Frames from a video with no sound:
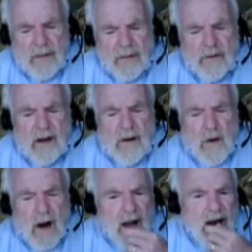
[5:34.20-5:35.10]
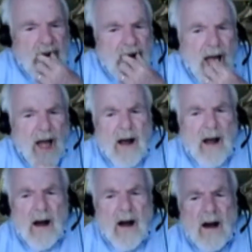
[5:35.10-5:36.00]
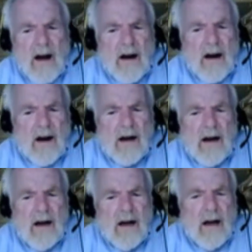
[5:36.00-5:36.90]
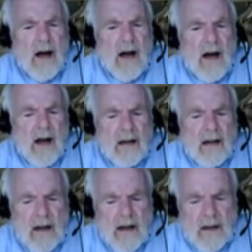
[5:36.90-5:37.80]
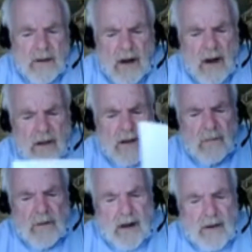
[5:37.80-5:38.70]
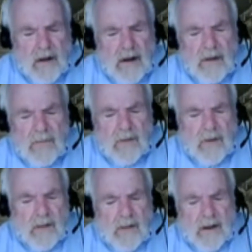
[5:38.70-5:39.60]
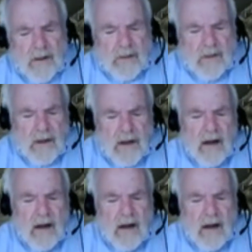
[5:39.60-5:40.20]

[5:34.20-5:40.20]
Three ways are talked about for this.